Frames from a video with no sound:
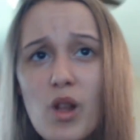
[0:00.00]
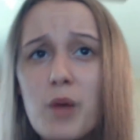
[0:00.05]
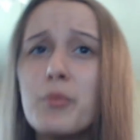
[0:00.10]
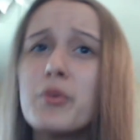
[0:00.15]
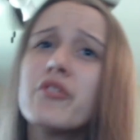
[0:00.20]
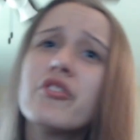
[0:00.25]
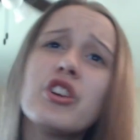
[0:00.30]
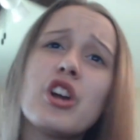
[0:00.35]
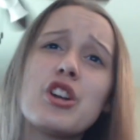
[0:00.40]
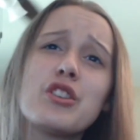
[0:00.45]

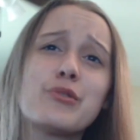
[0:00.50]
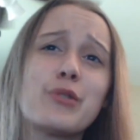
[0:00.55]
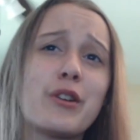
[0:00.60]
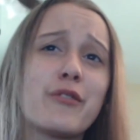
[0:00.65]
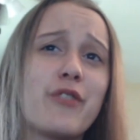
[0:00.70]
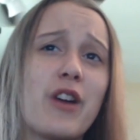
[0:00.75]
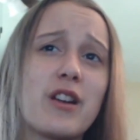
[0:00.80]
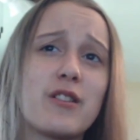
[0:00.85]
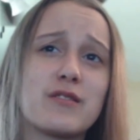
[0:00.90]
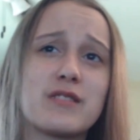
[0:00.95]
Moving on to our
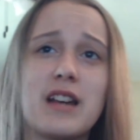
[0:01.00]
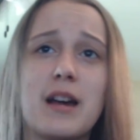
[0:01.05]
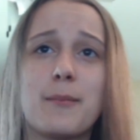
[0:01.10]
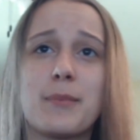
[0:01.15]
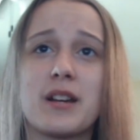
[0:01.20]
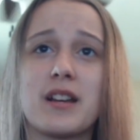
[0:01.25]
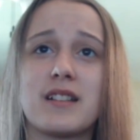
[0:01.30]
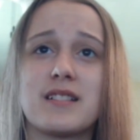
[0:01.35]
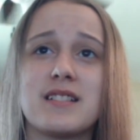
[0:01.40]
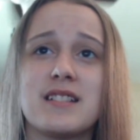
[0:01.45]
final
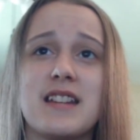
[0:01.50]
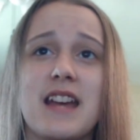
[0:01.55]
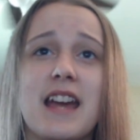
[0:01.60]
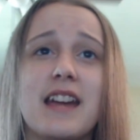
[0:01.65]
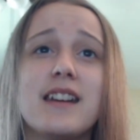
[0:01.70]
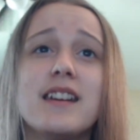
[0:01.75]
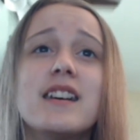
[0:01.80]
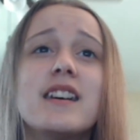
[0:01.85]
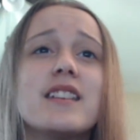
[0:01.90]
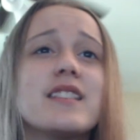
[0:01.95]
topic of
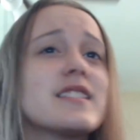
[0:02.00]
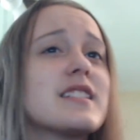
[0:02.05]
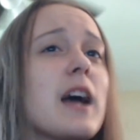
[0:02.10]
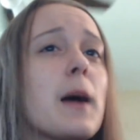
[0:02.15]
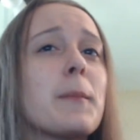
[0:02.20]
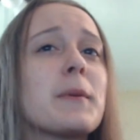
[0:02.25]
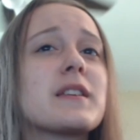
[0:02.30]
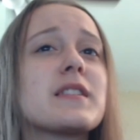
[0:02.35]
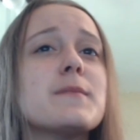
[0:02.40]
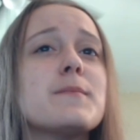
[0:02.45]
today, the
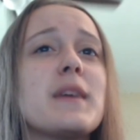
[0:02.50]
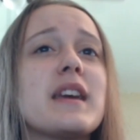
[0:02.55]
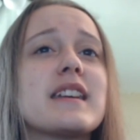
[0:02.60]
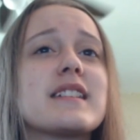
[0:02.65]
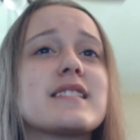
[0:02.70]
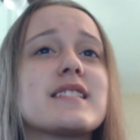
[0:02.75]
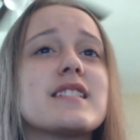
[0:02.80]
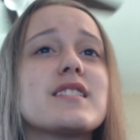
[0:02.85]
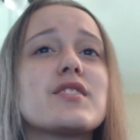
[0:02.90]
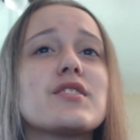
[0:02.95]
topic that
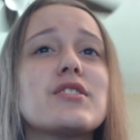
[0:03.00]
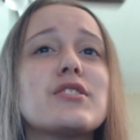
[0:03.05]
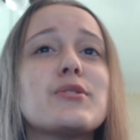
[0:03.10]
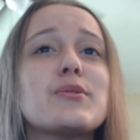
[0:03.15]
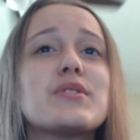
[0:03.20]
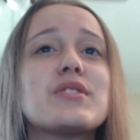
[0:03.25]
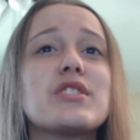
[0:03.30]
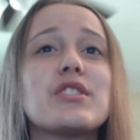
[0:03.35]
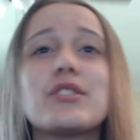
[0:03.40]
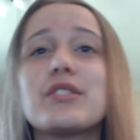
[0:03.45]
makes this new
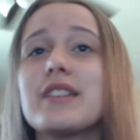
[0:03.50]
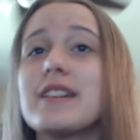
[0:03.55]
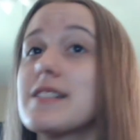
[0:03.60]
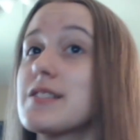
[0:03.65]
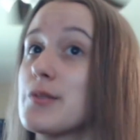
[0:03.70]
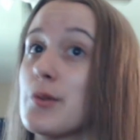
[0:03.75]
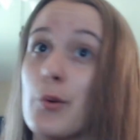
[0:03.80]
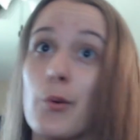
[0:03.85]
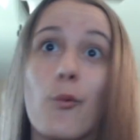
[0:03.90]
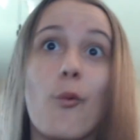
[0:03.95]

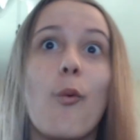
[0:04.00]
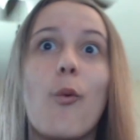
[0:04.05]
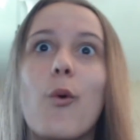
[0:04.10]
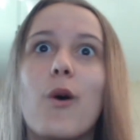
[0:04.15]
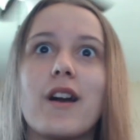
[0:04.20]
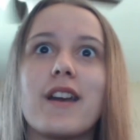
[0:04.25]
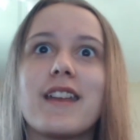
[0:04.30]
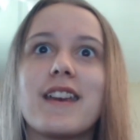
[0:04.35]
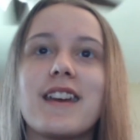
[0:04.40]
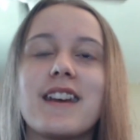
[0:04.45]
series
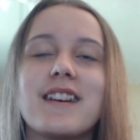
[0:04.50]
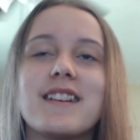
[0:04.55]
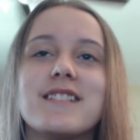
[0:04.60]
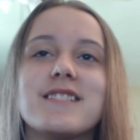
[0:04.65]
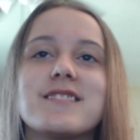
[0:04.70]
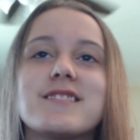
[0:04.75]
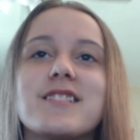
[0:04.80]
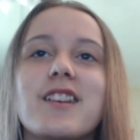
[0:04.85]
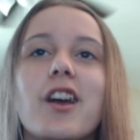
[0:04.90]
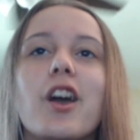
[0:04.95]
what it
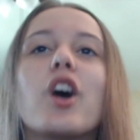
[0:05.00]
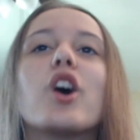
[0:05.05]
is.